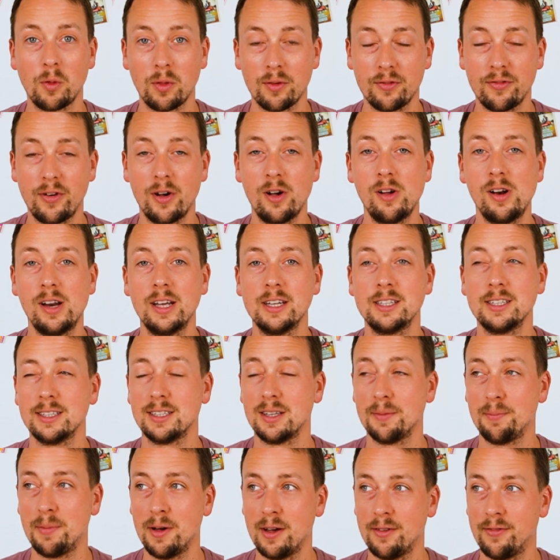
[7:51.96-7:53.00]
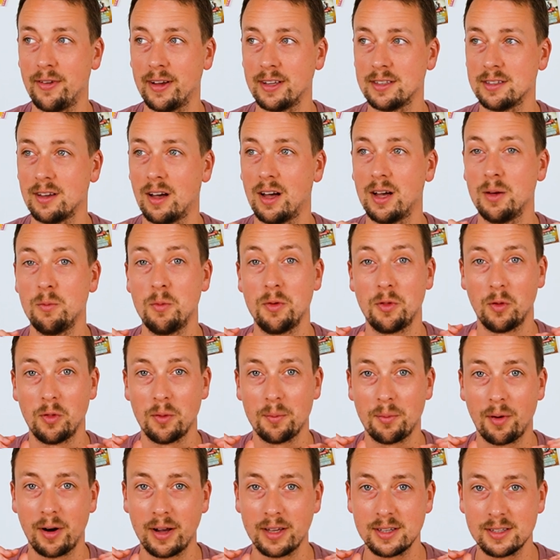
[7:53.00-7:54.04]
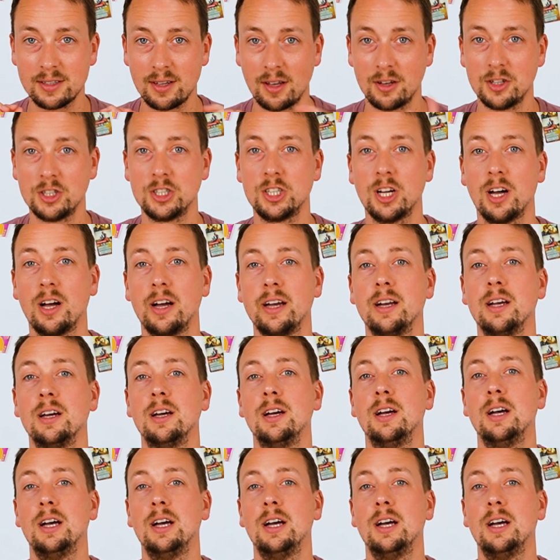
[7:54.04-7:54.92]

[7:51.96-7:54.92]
all the foliage. It's the perfect time with all the bright sunshine.